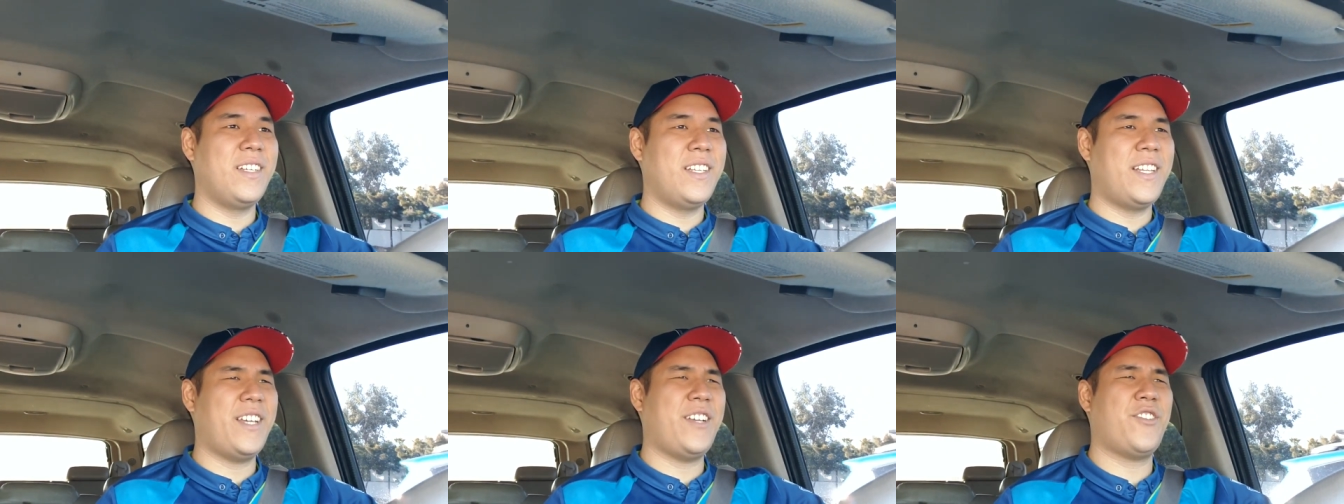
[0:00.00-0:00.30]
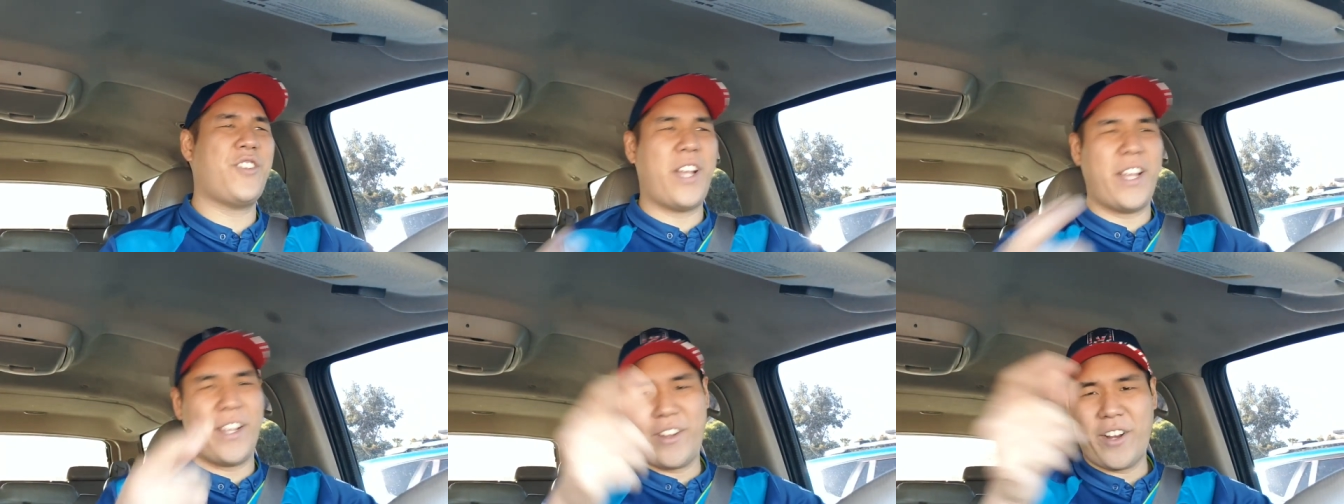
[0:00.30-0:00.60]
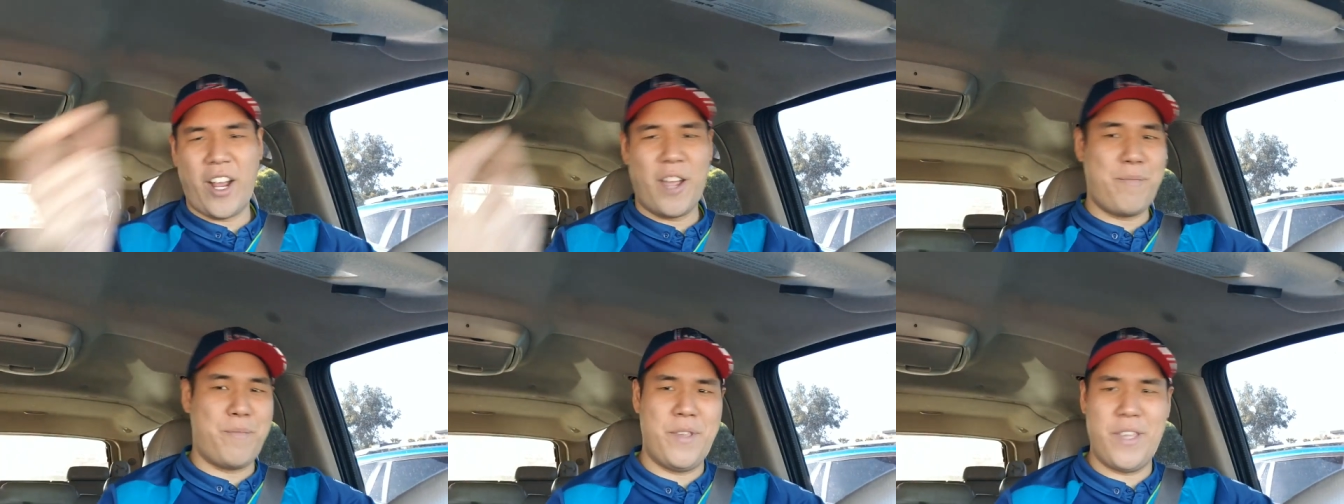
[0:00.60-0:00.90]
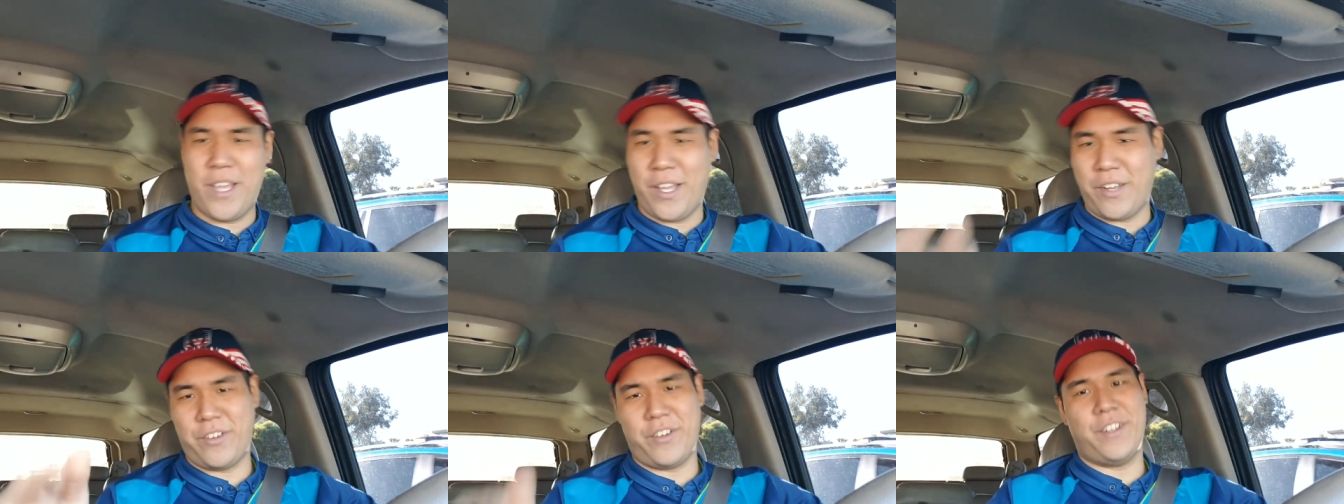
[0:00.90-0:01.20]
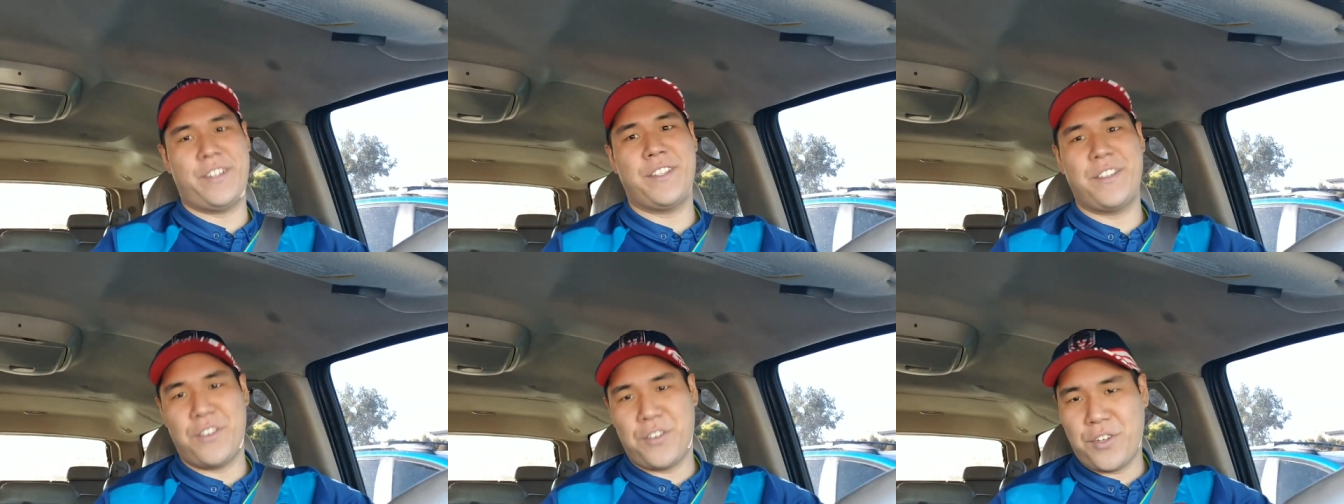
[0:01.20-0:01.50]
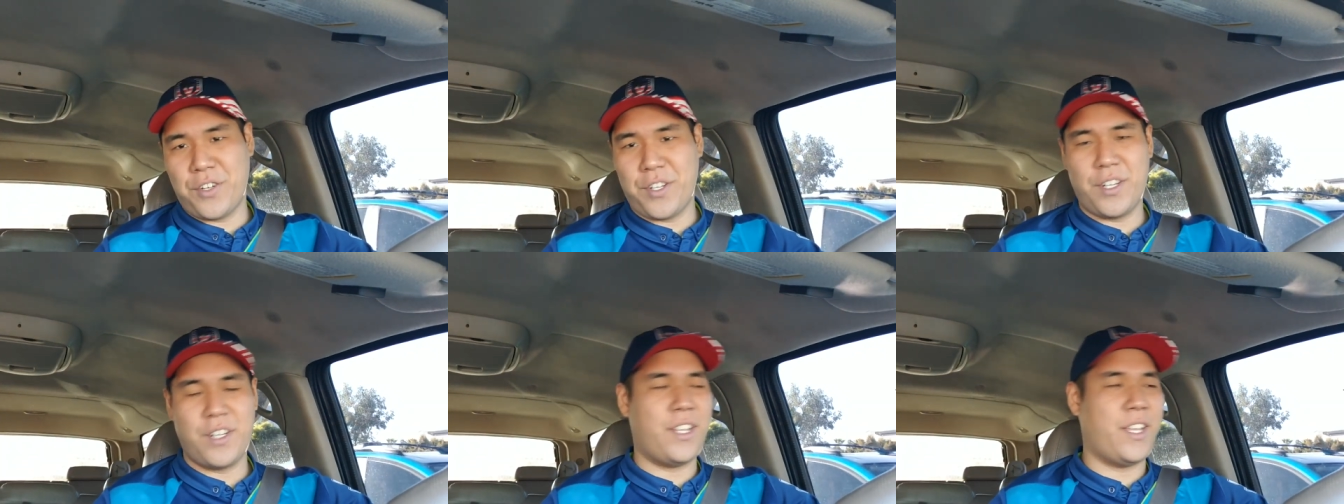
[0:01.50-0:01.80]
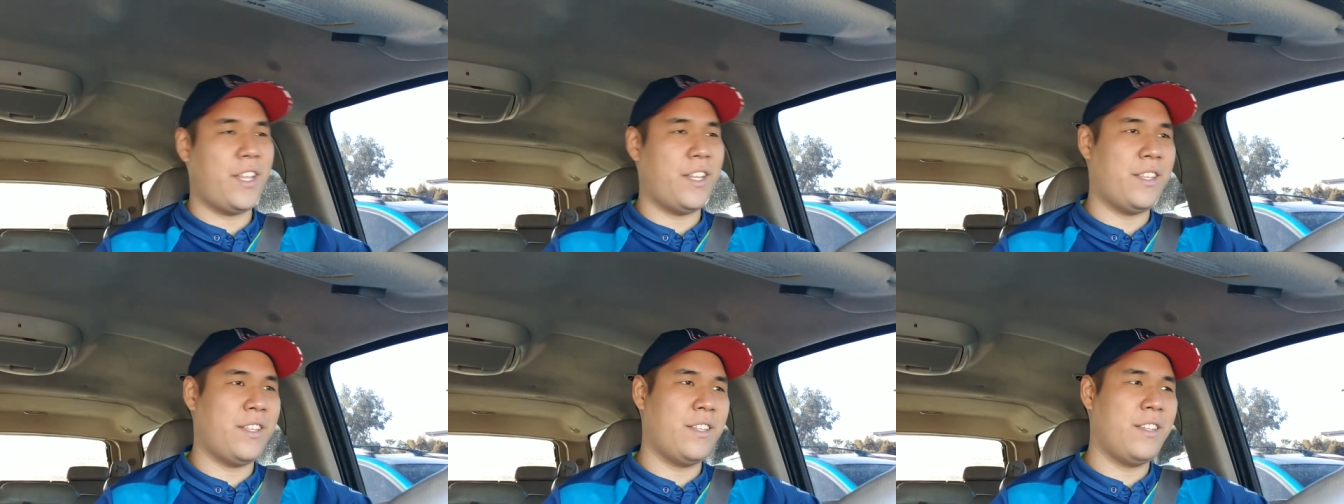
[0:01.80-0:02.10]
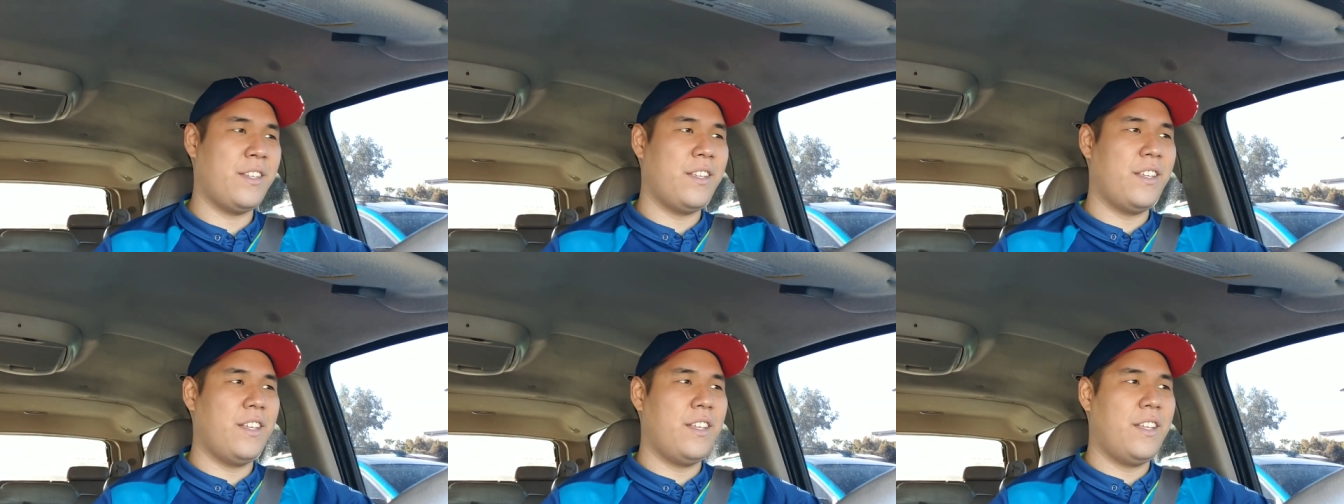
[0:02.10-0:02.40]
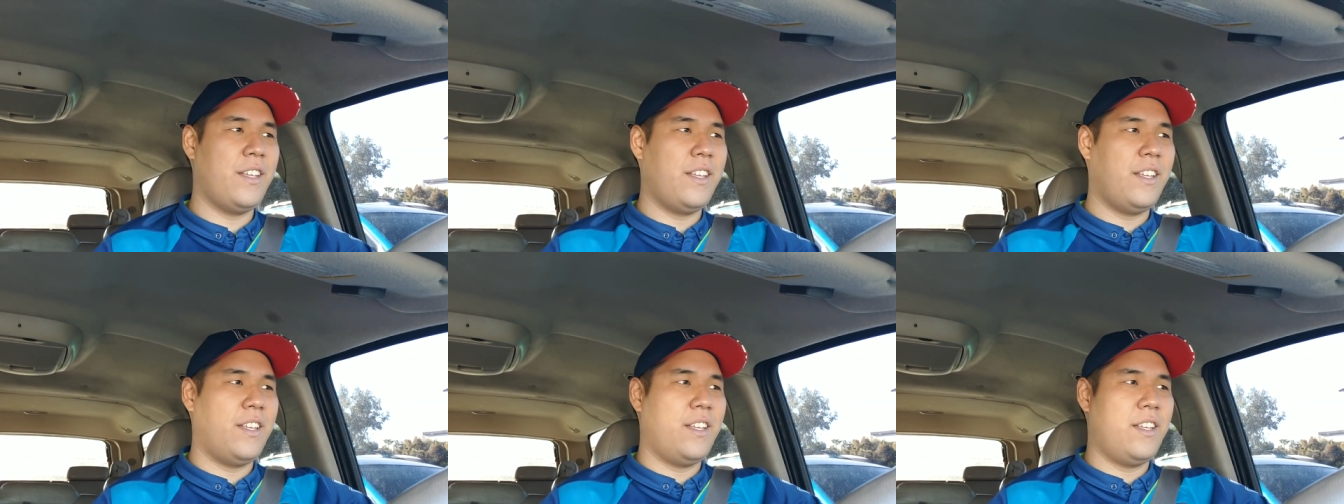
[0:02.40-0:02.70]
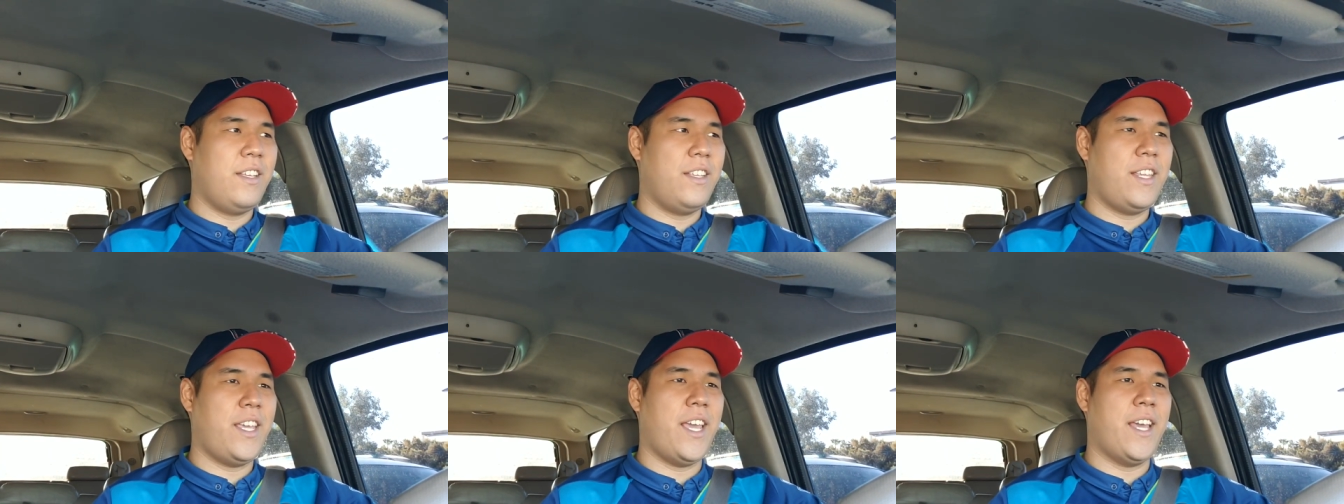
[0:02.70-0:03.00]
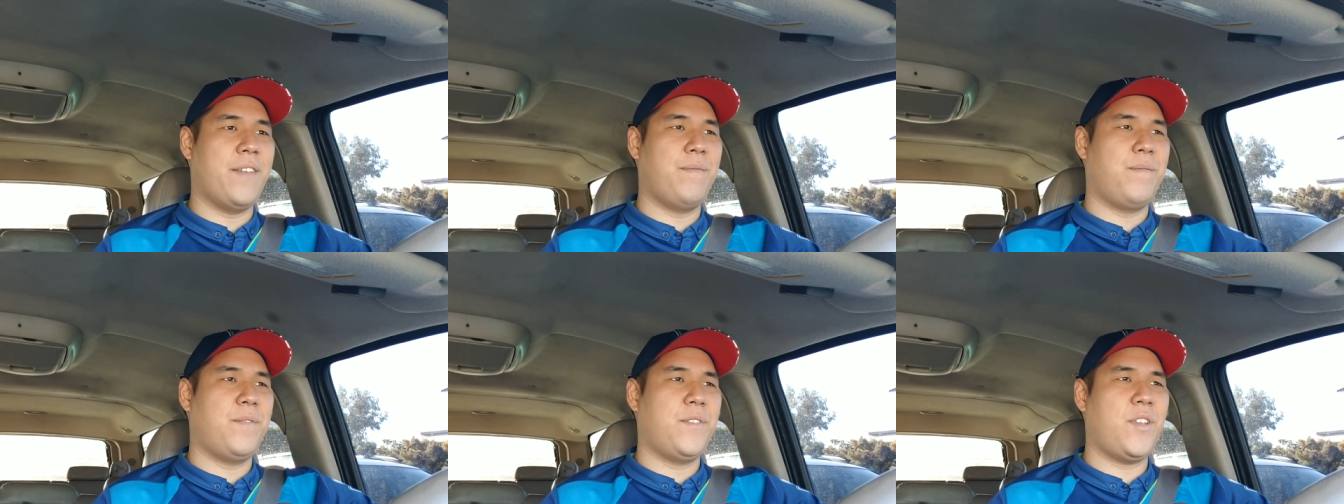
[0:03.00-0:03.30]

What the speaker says: they can track your IP address and shit. And yeah,